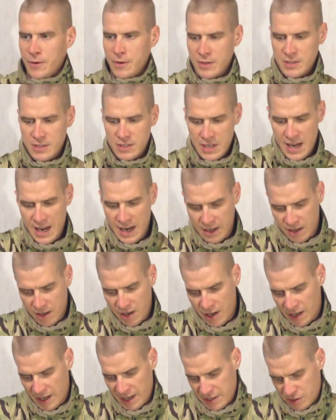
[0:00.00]
snap
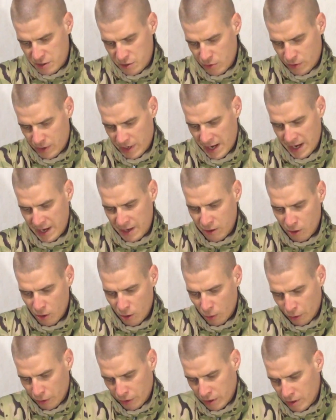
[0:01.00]
unless you can
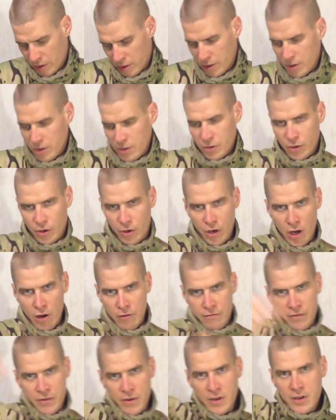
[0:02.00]
hold the cuff
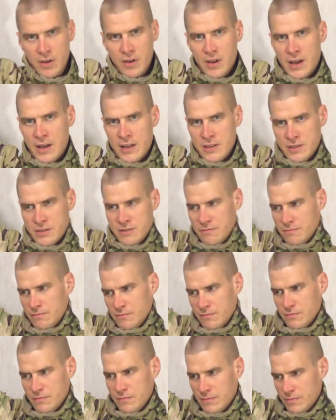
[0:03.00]
and
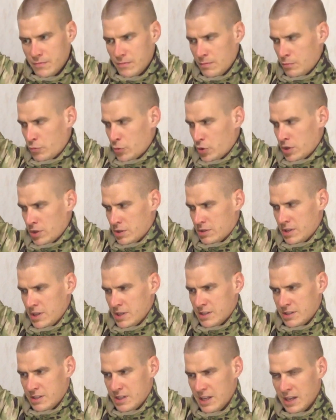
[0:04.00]
it's,
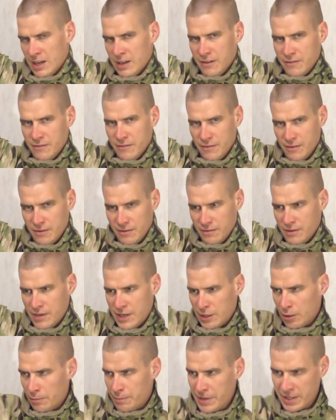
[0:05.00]
it's still a
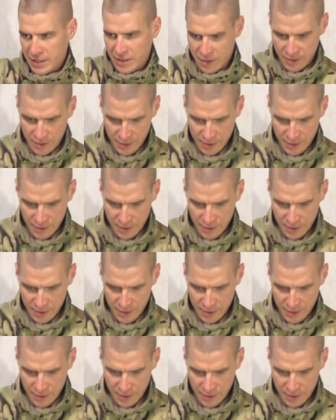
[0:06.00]
little bit,